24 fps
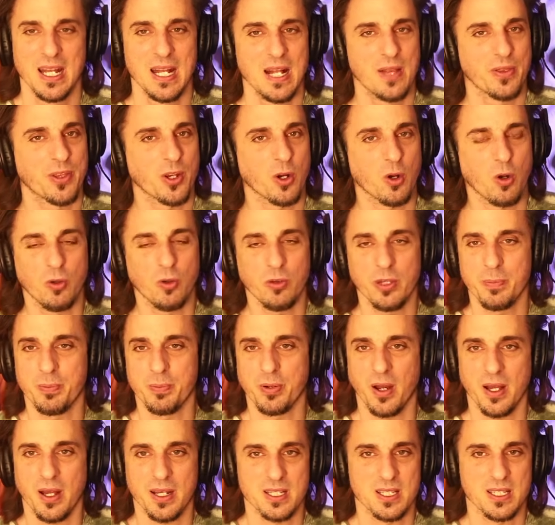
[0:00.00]
They're only
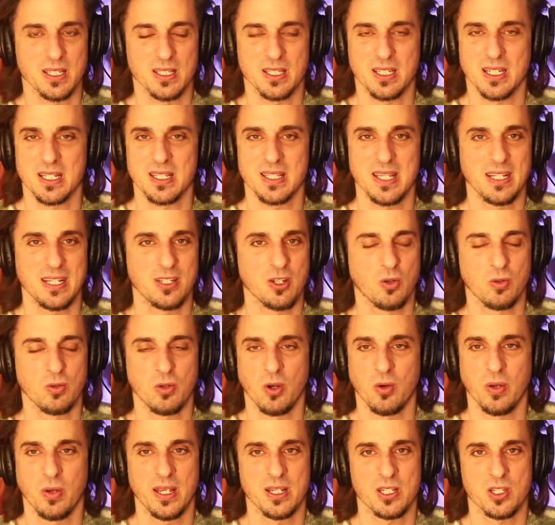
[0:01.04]
Protestants because they don't
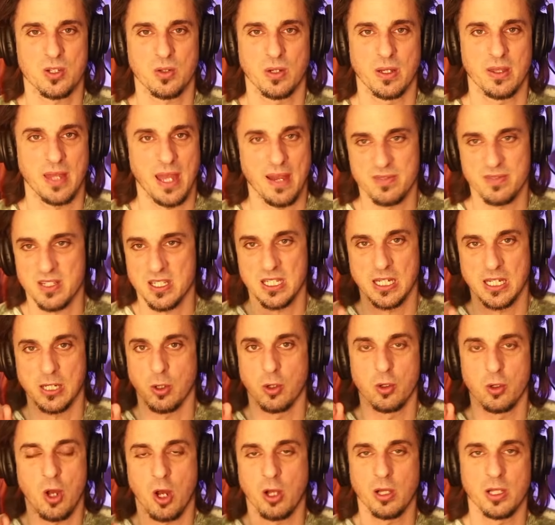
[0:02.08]
know history. They have zero
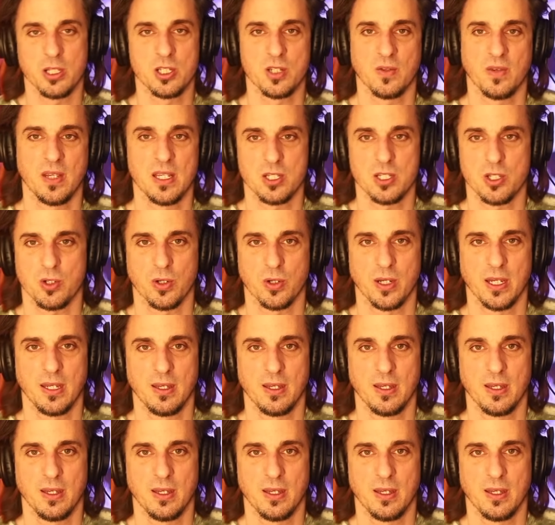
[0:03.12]
knowledge of history.